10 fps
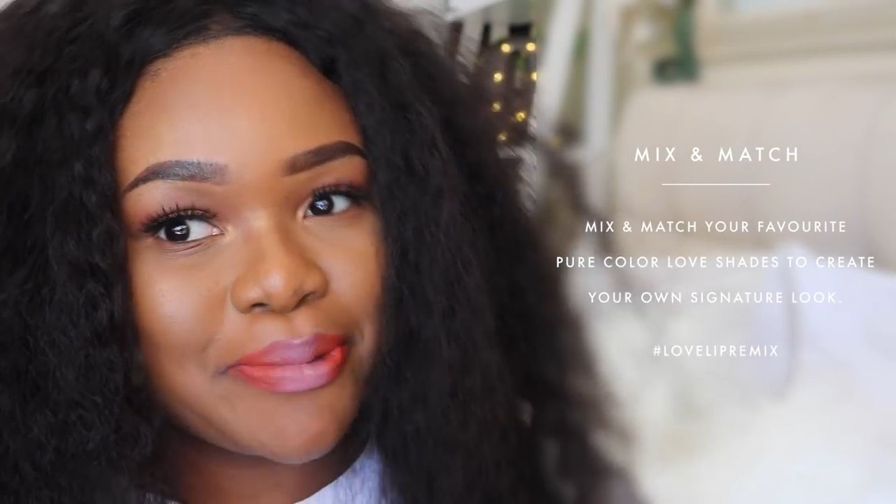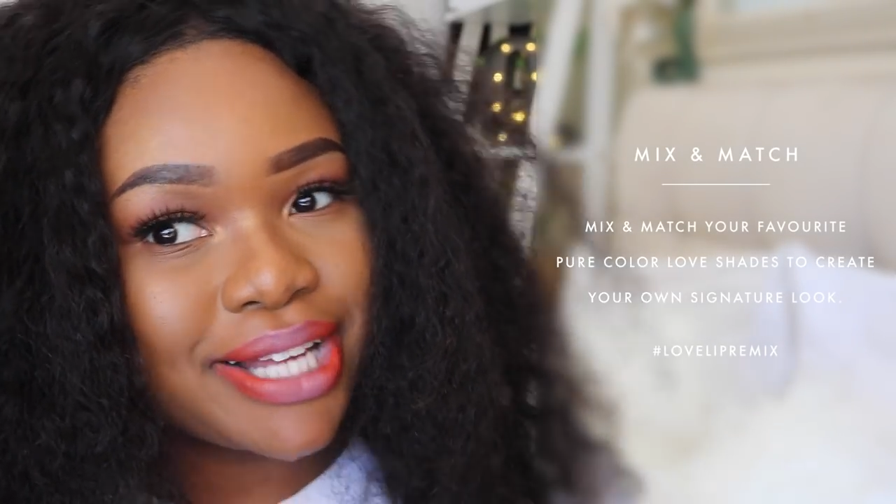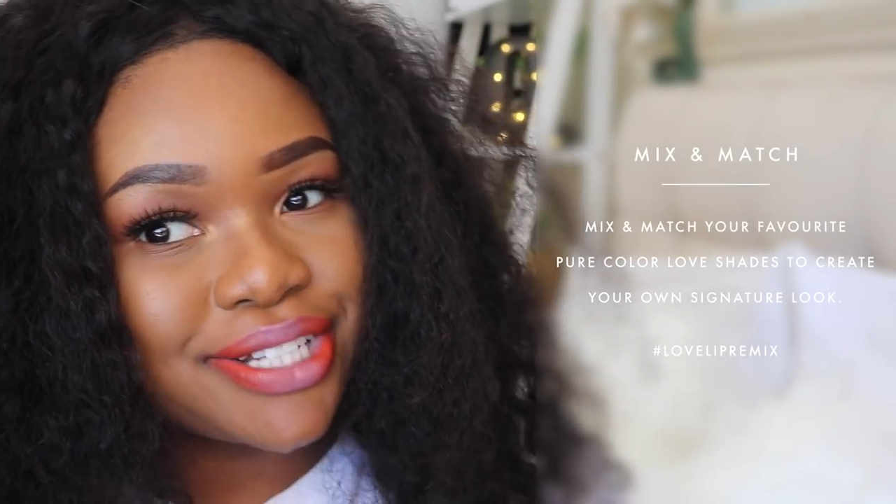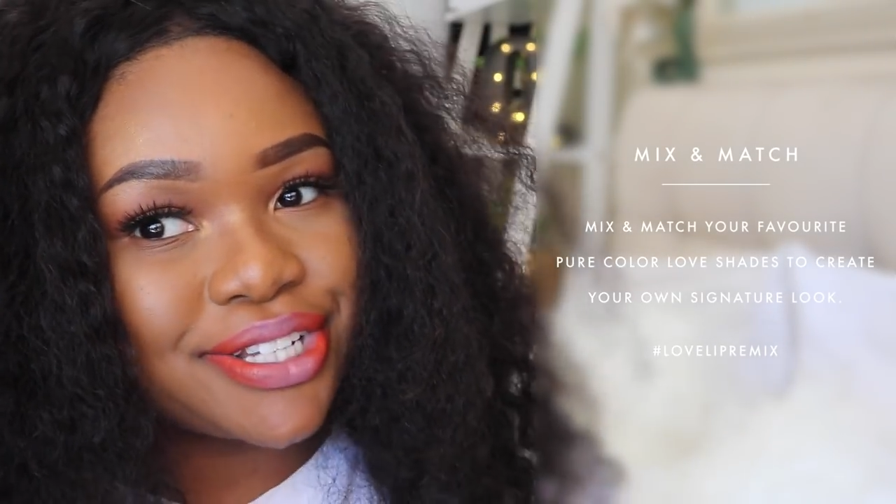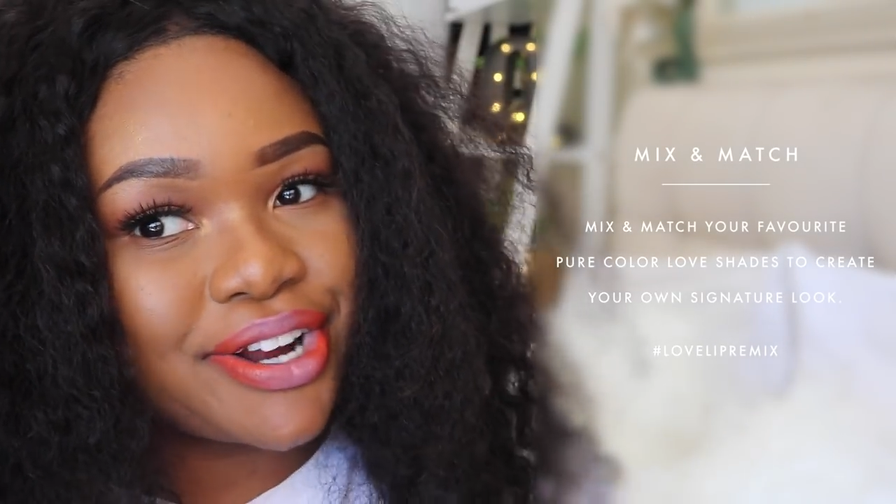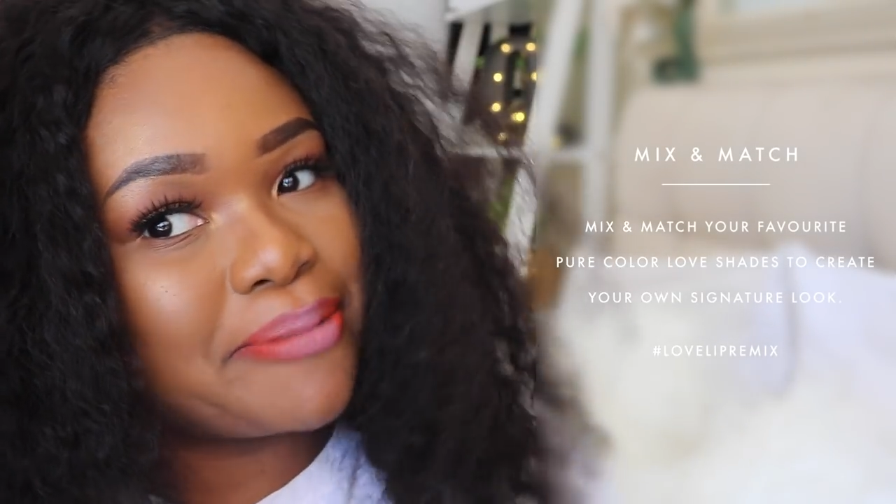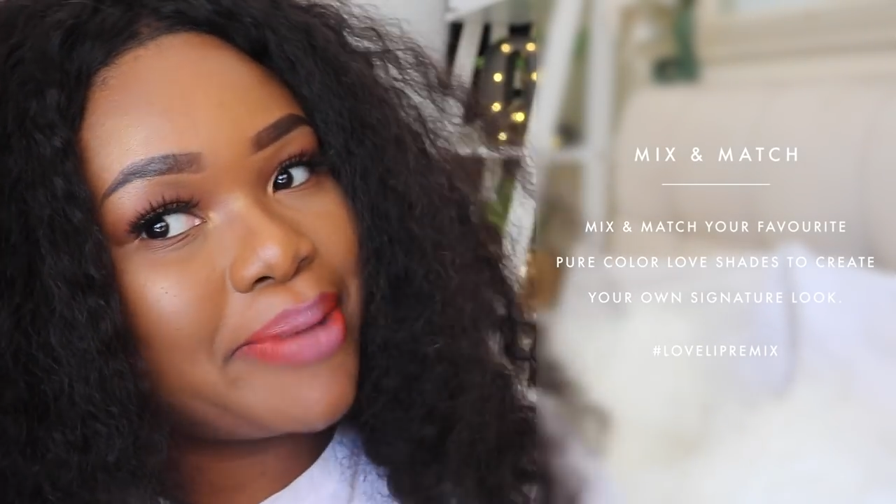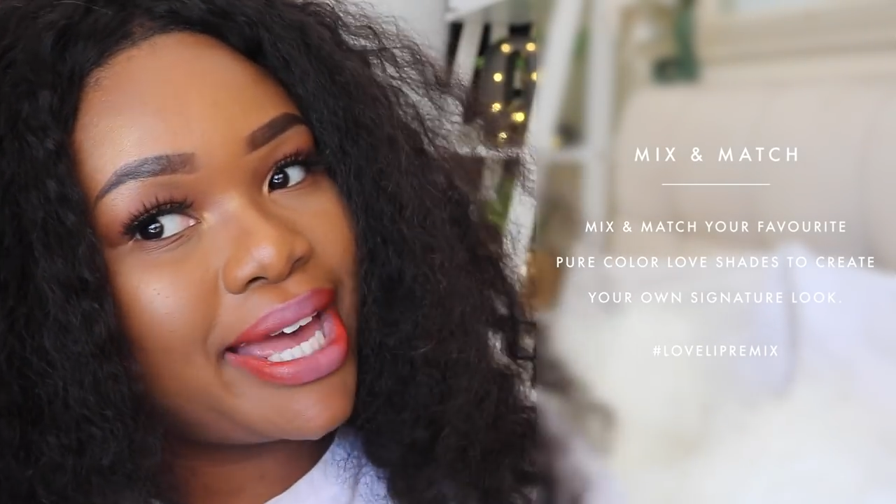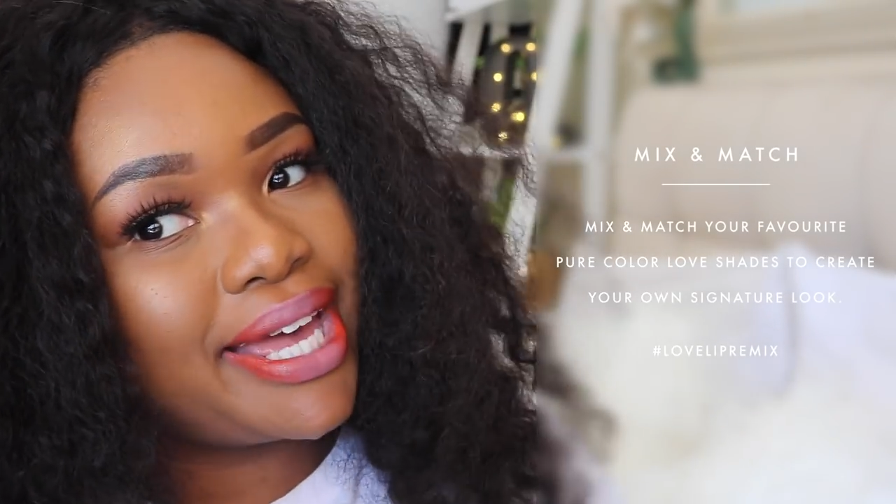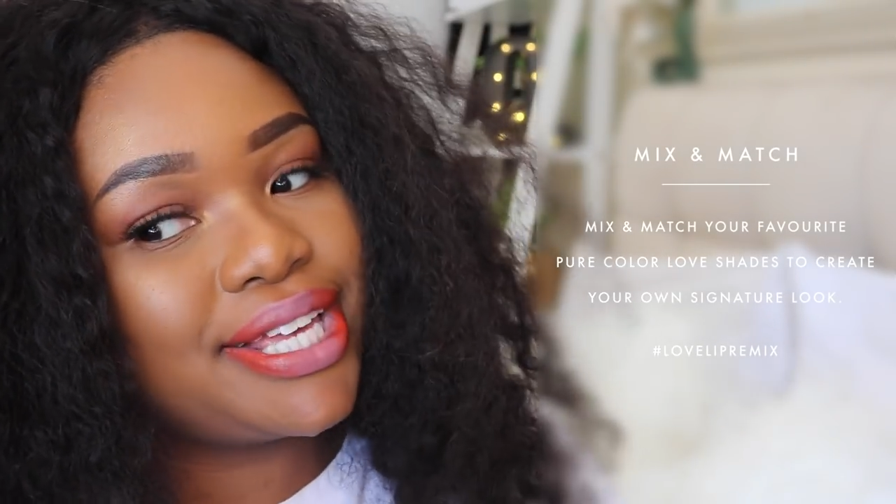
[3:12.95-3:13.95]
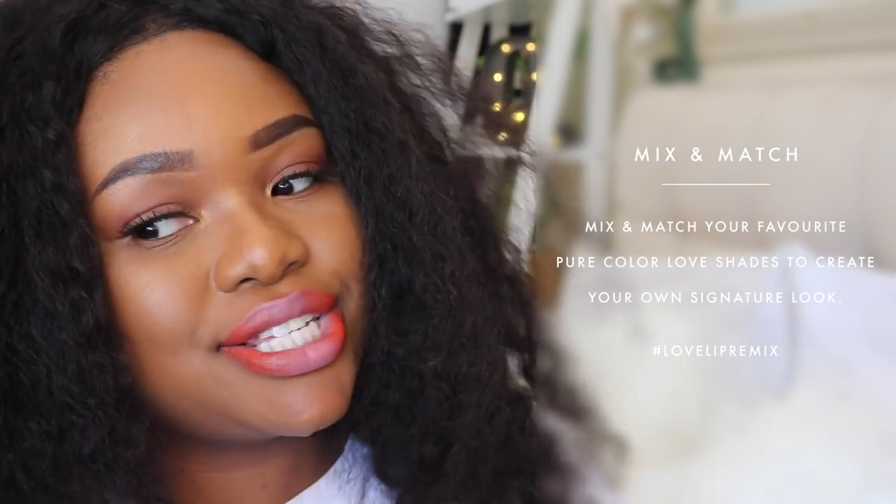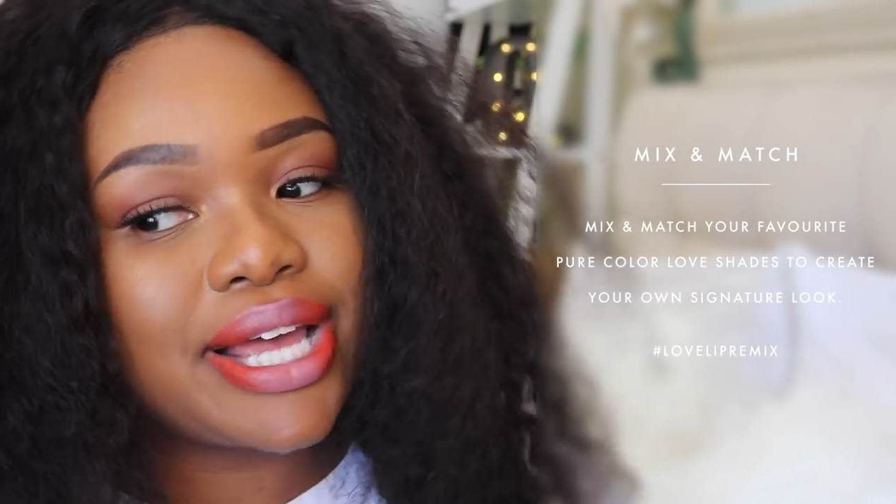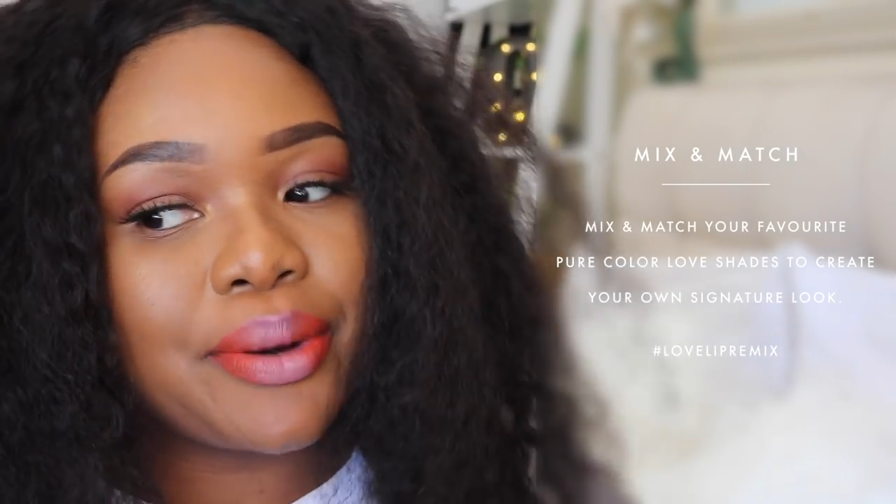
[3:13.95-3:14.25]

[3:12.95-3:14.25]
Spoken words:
to my Instagram page,